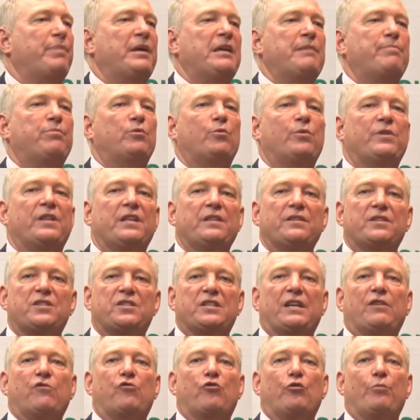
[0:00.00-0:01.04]
people within the
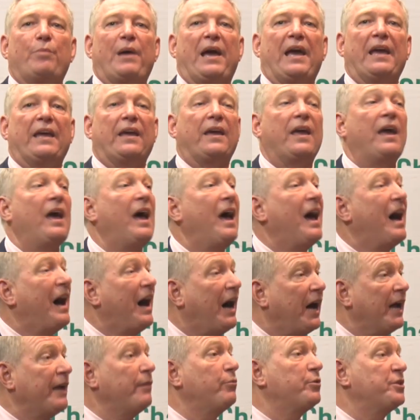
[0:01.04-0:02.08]
central bank,
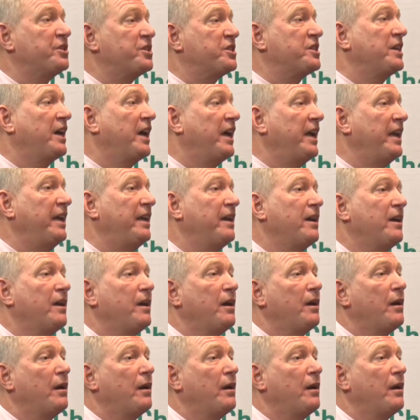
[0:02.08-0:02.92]
I would say